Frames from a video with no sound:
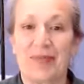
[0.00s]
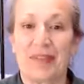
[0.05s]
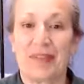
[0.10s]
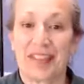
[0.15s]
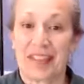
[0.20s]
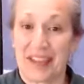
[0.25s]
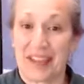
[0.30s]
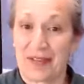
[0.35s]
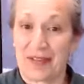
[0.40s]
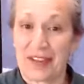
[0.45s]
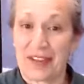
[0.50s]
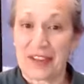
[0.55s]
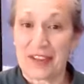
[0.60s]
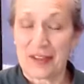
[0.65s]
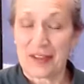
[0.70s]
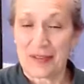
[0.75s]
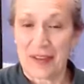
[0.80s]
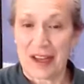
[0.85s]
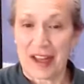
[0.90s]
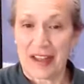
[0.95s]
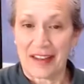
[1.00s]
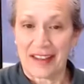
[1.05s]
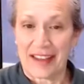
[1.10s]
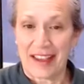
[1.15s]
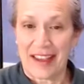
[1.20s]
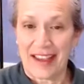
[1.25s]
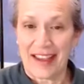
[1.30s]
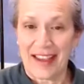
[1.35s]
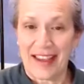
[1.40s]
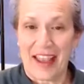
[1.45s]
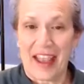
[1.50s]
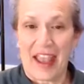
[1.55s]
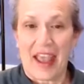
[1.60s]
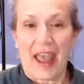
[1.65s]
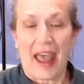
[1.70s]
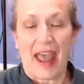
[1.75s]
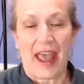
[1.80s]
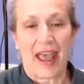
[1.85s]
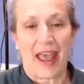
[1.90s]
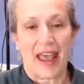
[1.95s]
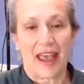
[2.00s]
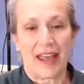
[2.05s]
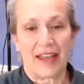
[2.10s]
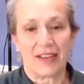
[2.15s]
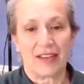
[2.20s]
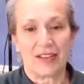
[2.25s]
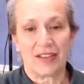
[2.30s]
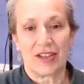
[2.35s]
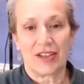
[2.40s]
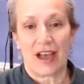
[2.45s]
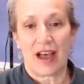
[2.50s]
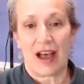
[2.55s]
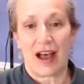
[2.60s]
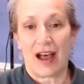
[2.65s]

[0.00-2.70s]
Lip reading: Chevalier, and